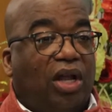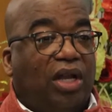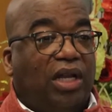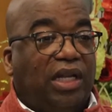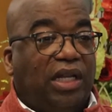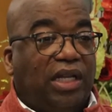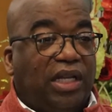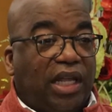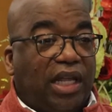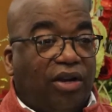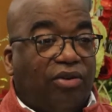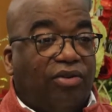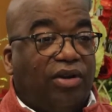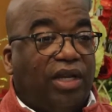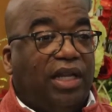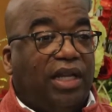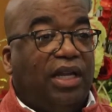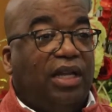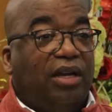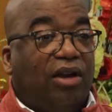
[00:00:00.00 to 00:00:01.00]

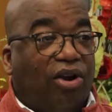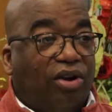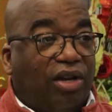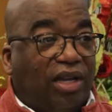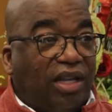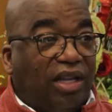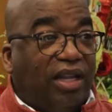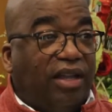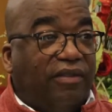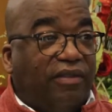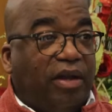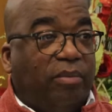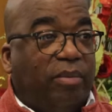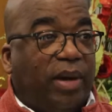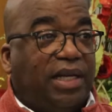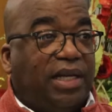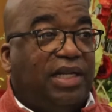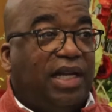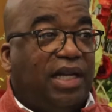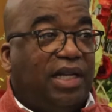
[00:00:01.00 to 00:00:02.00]
literally are living
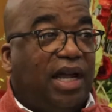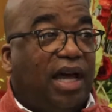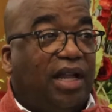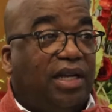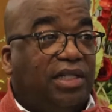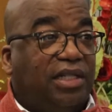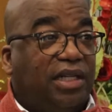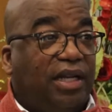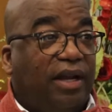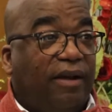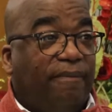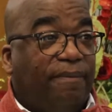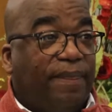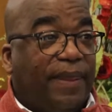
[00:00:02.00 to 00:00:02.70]
by technology.